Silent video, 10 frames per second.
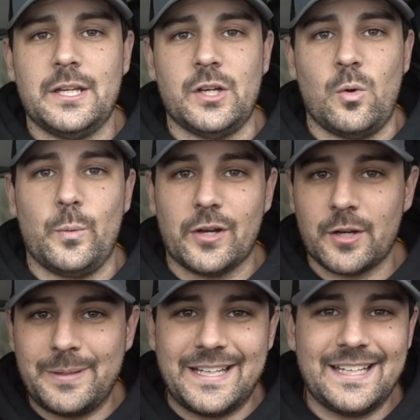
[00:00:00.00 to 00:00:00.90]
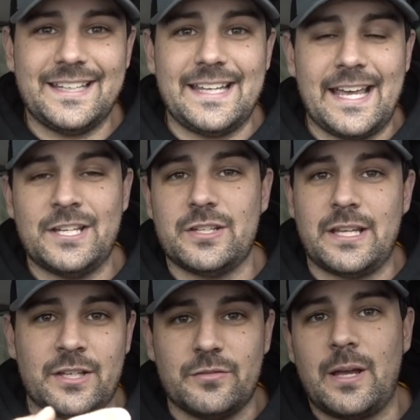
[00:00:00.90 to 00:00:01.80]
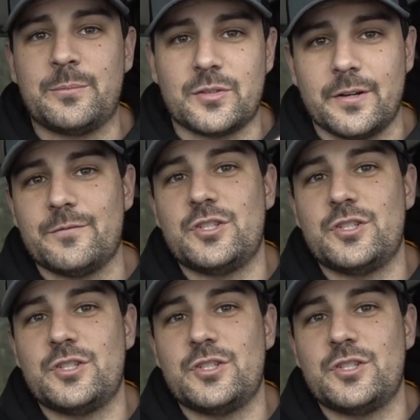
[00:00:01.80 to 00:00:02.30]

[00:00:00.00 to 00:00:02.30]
You know, we are going to be getting the, and, and I'm sorry,